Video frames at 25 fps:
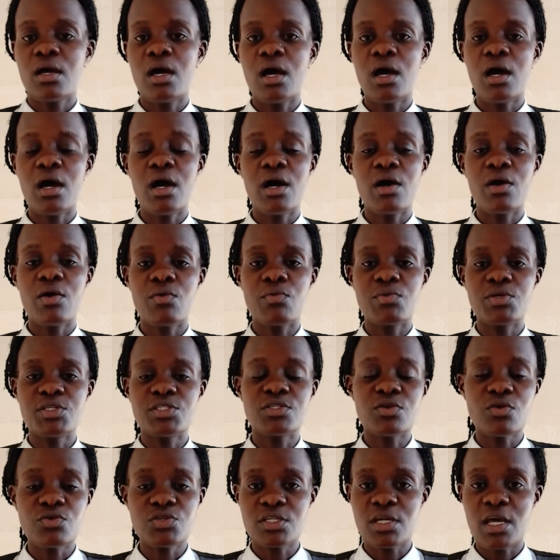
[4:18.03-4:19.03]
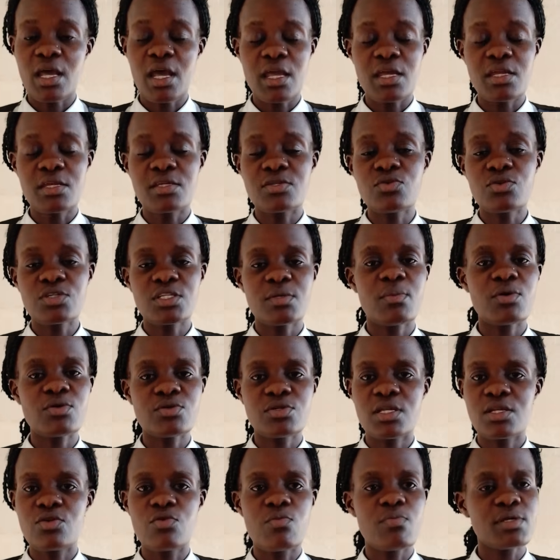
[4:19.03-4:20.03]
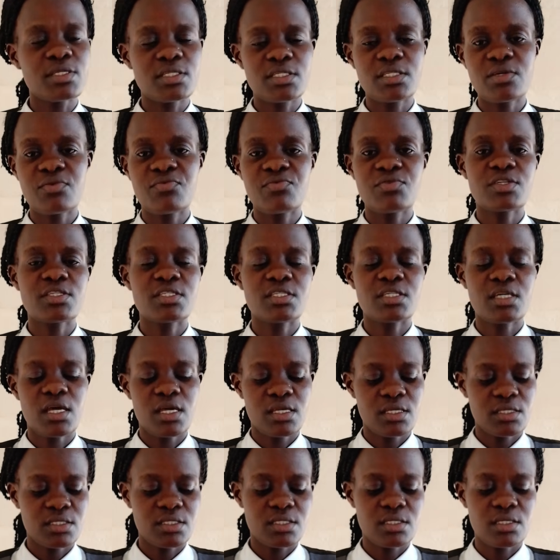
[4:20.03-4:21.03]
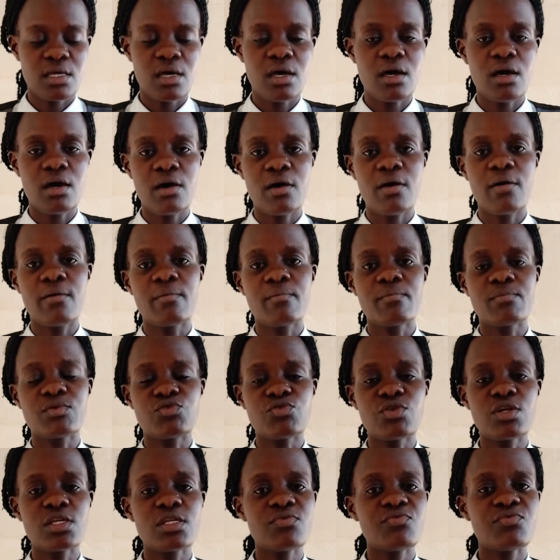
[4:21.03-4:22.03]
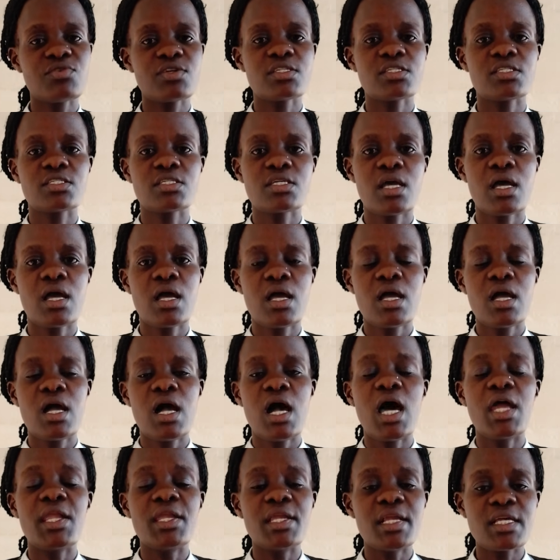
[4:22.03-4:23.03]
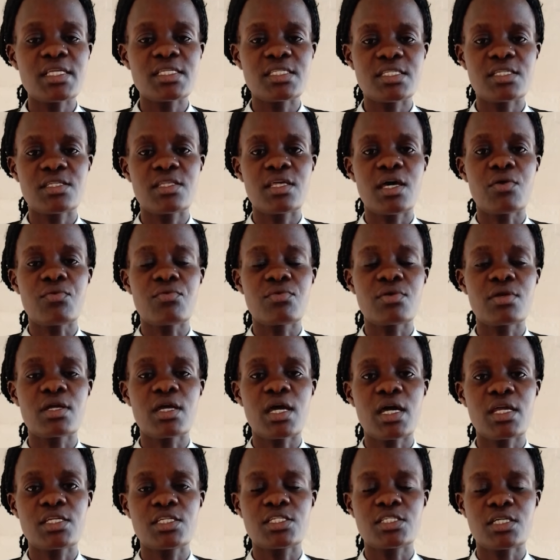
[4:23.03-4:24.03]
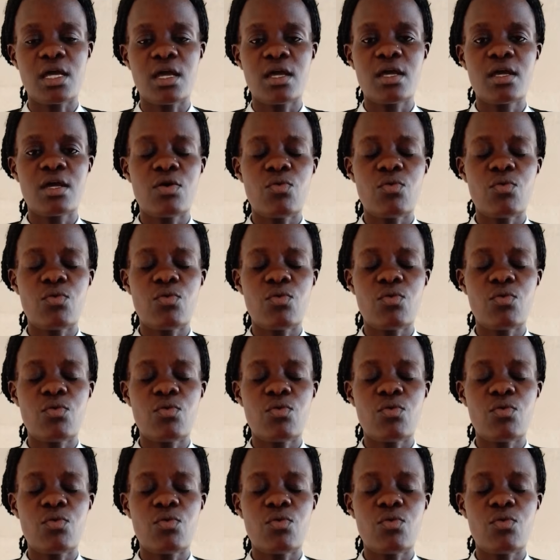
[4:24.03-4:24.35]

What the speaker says: I talked about the domestic fixtures, the trade fixture, and lastly the agriculture.